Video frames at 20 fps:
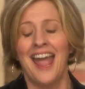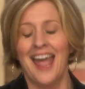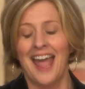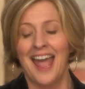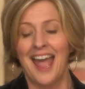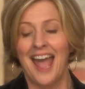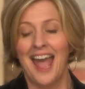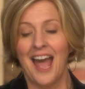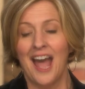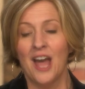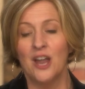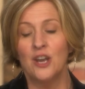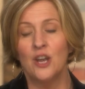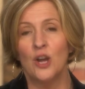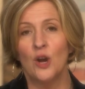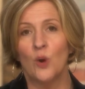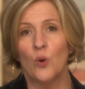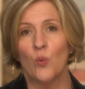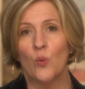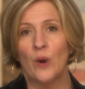And
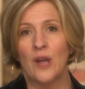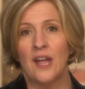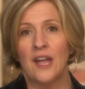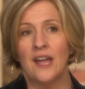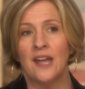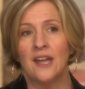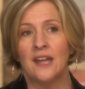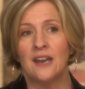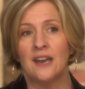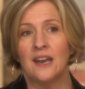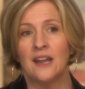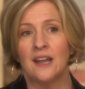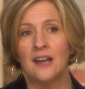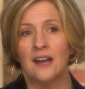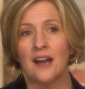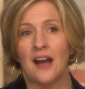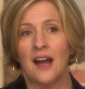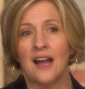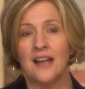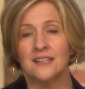
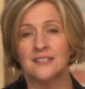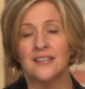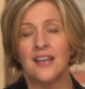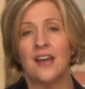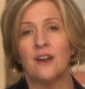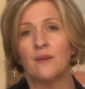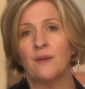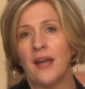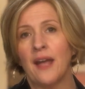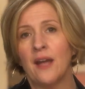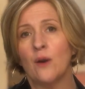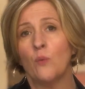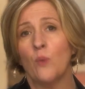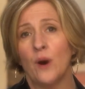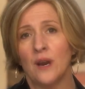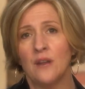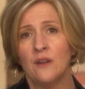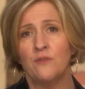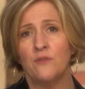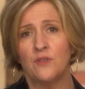when I said, okay,
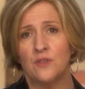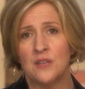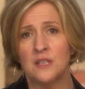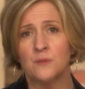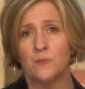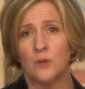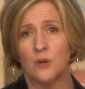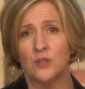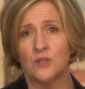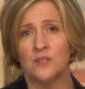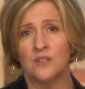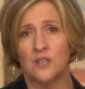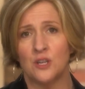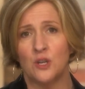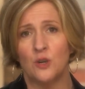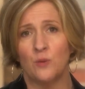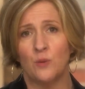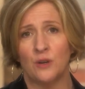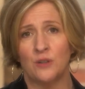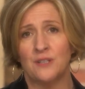what if this person that
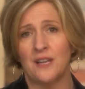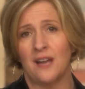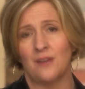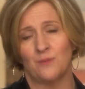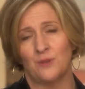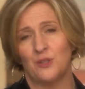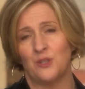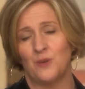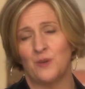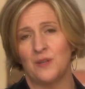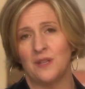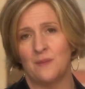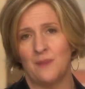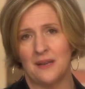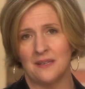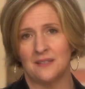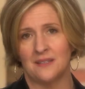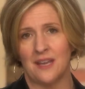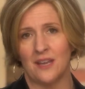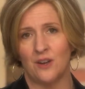you wrote down was doing the
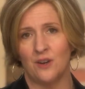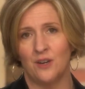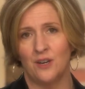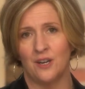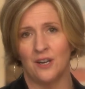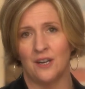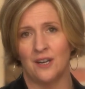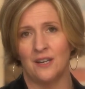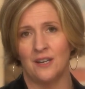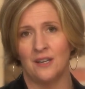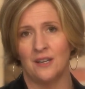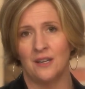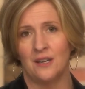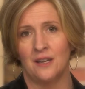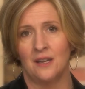best they could?